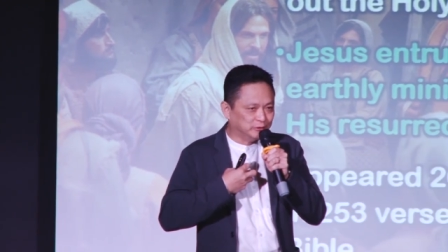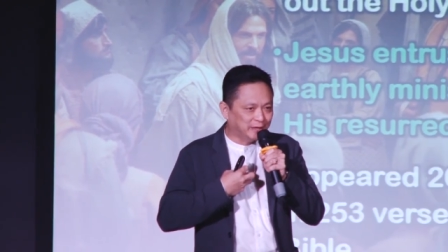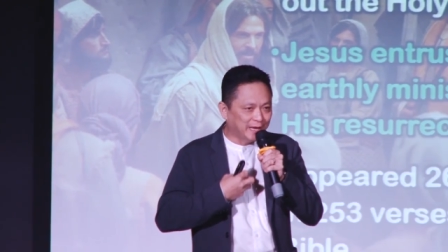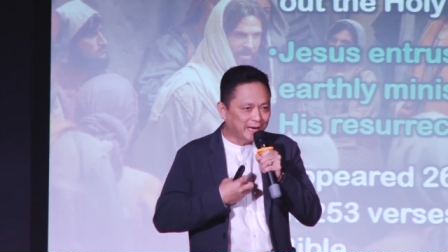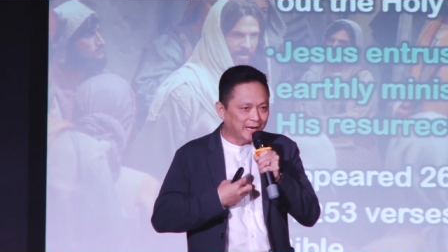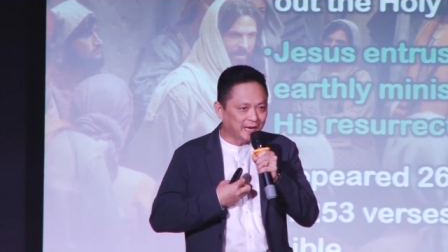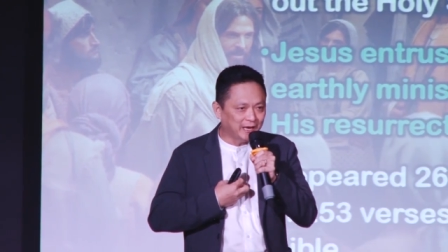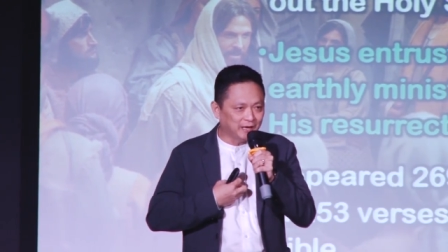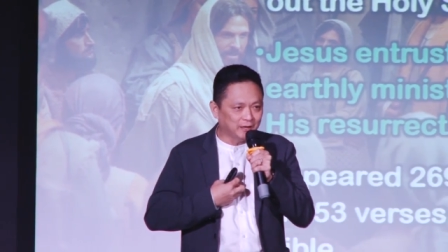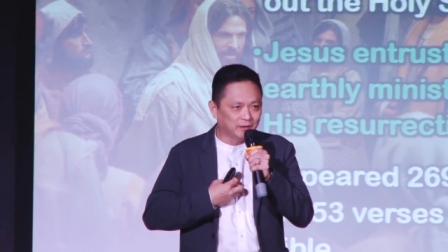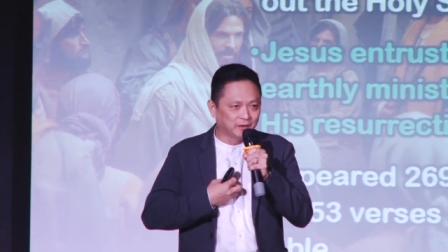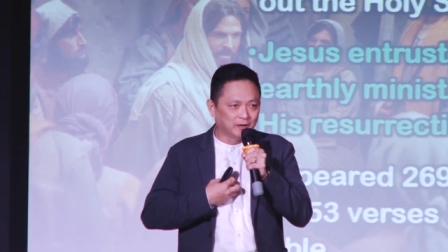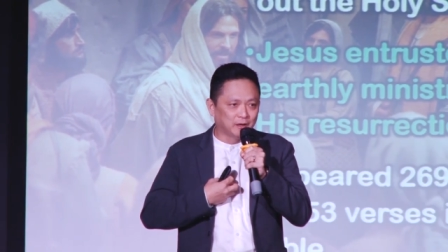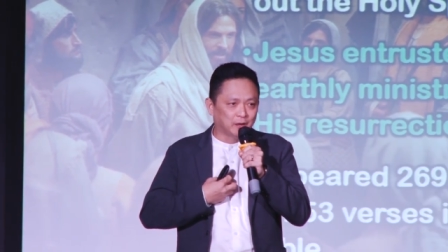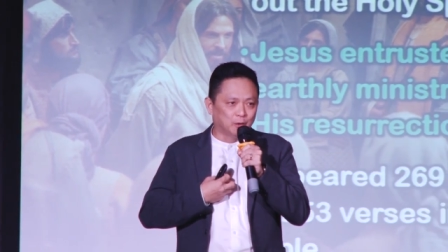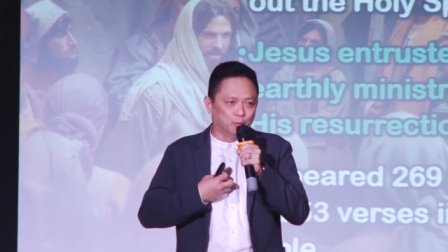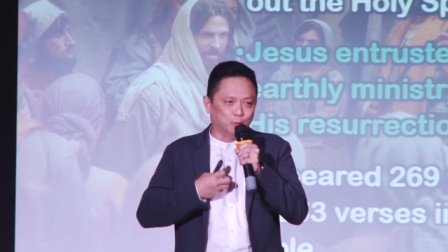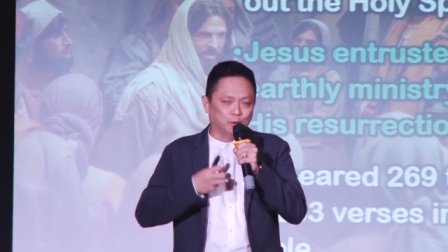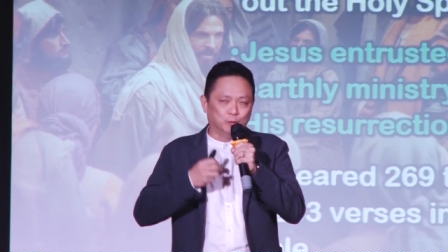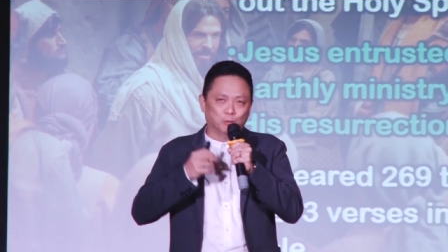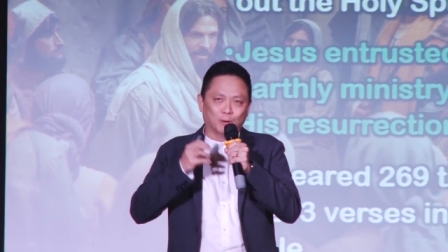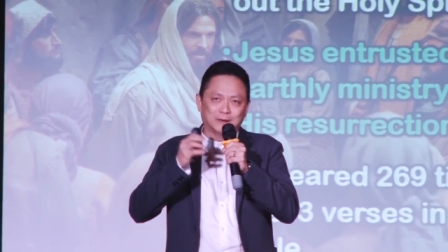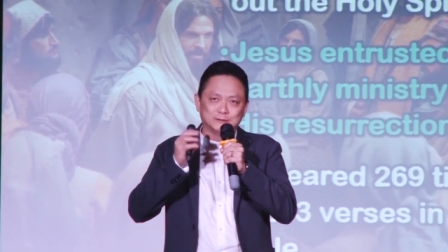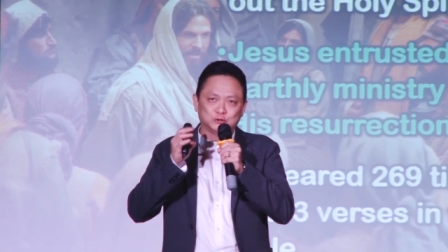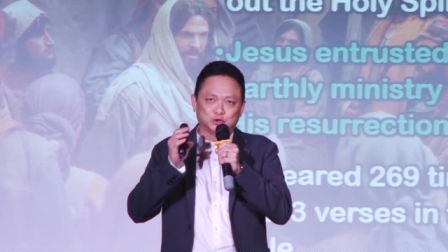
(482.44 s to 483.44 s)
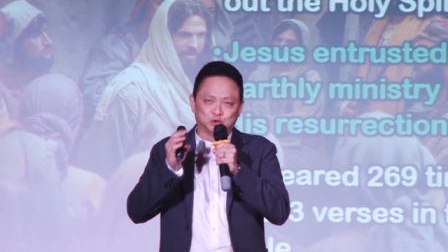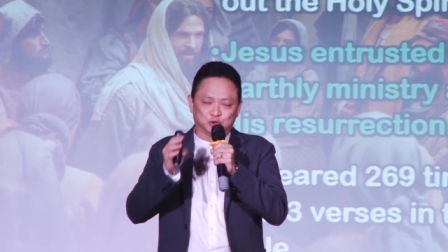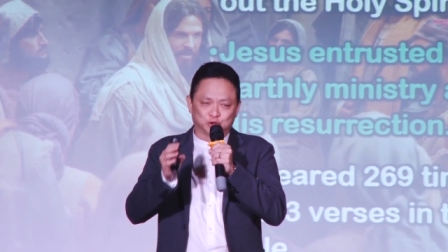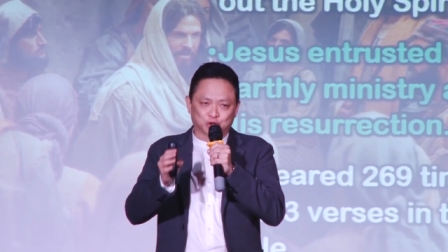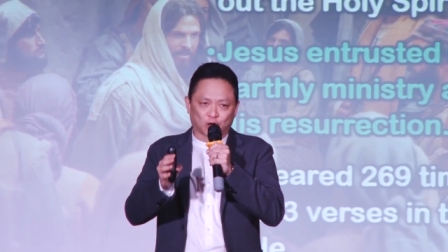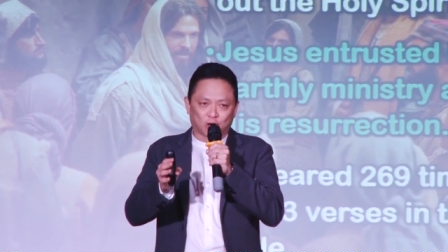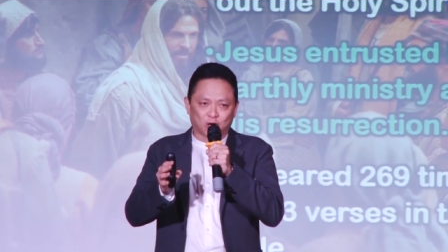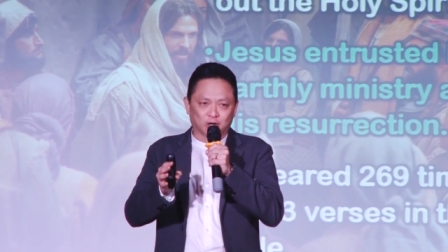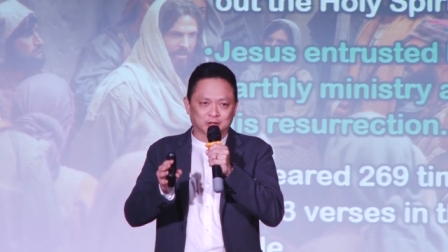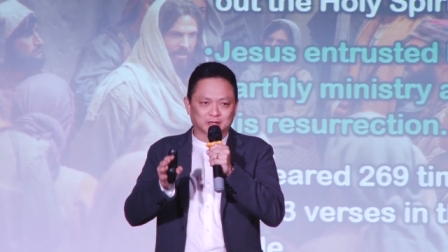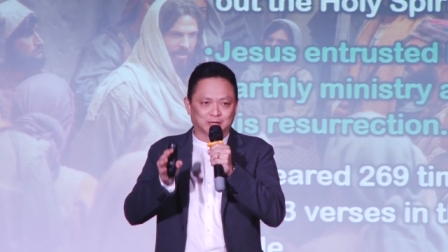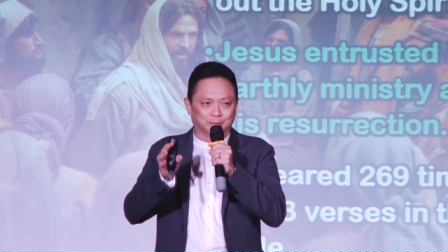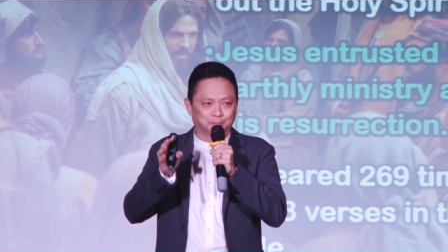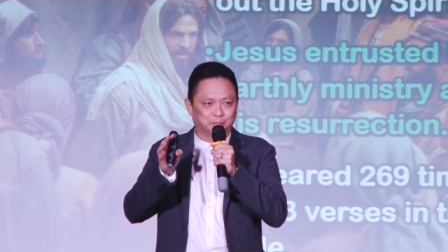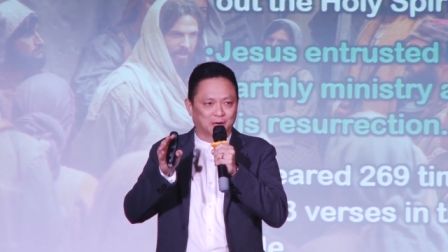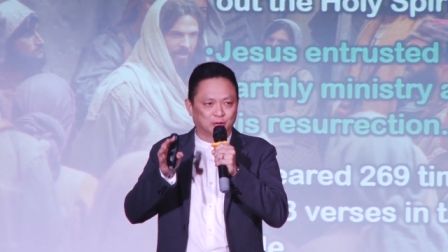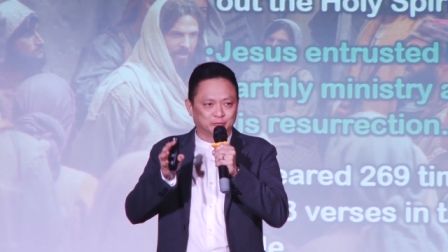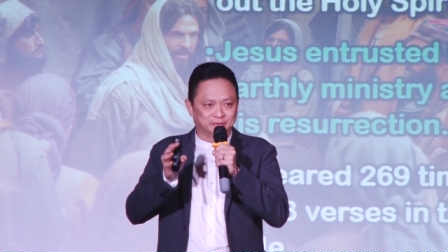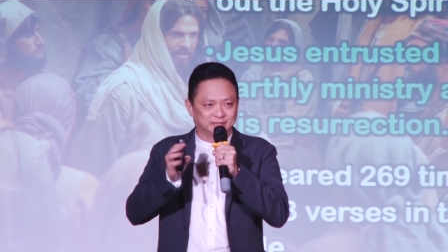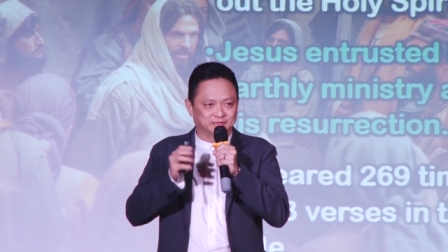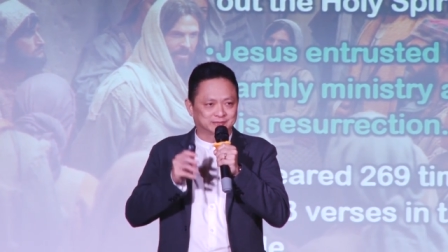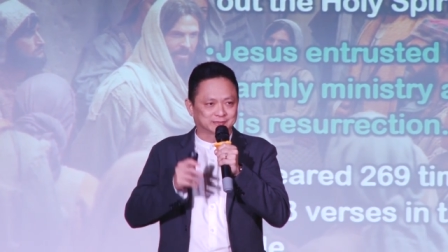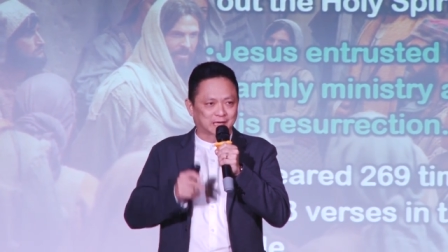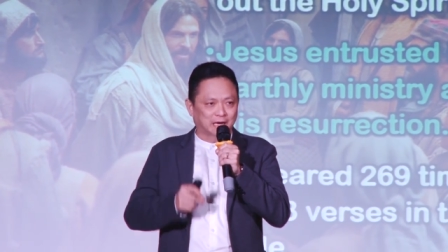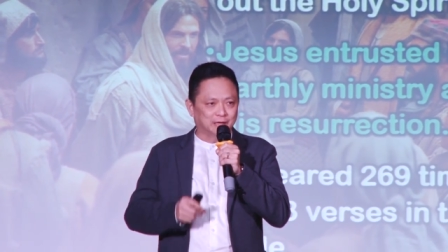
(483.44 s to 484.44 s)
today we want to talk
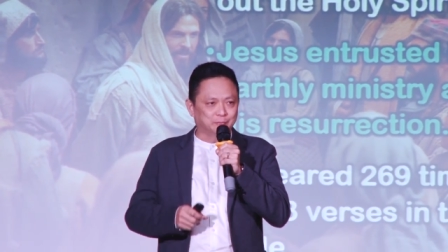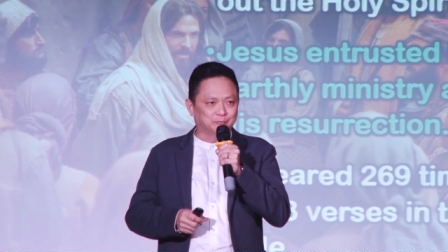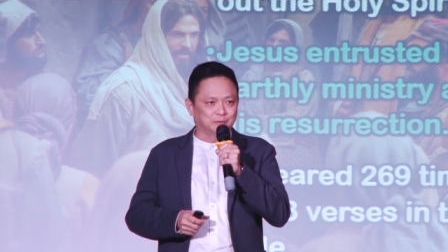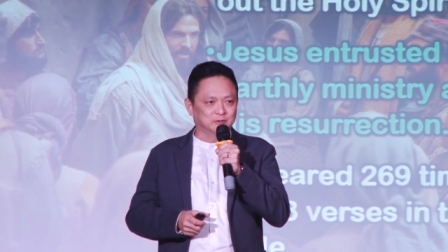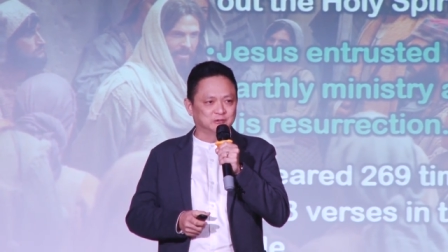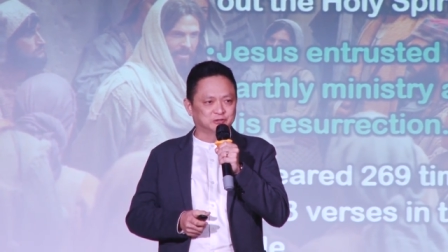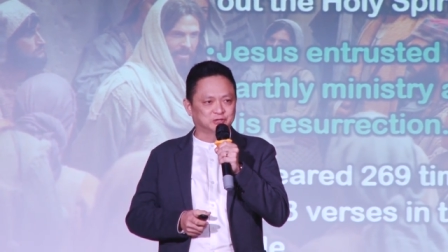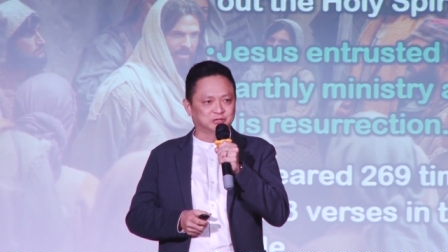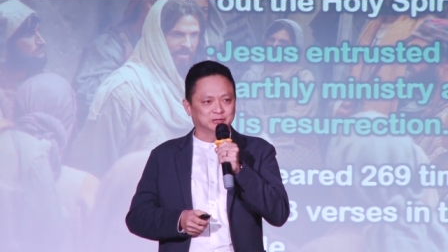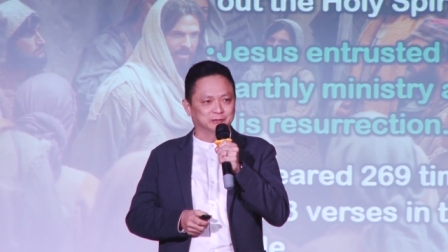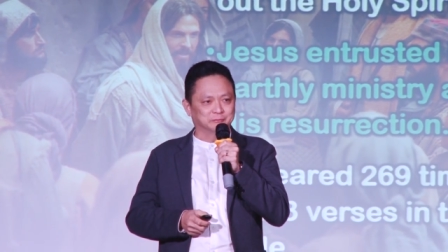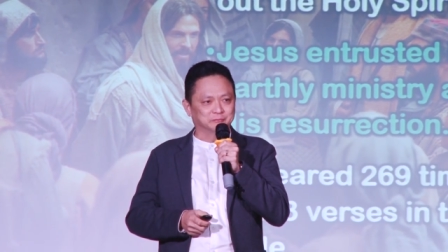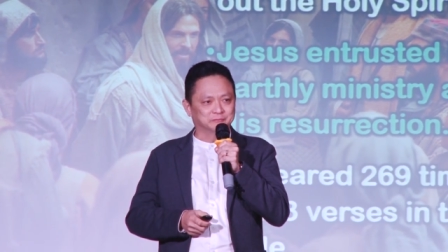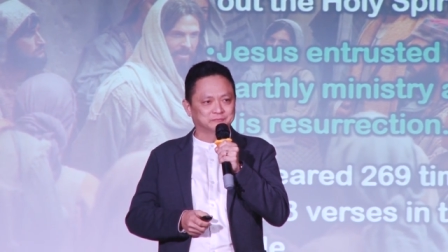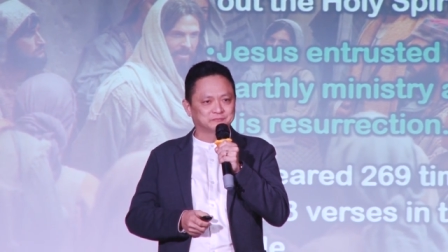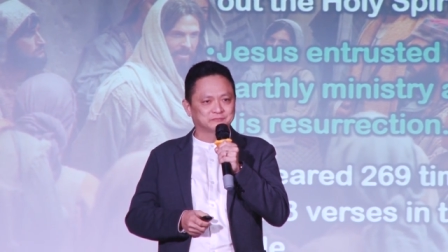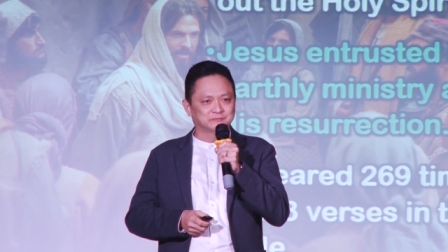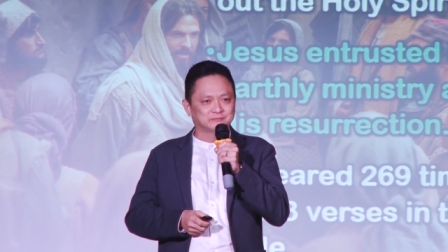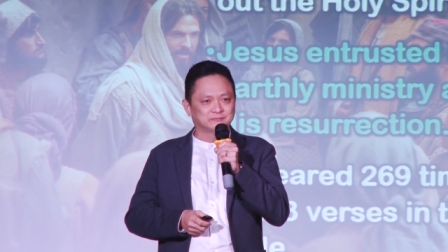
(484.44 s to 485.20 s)
about discipleship.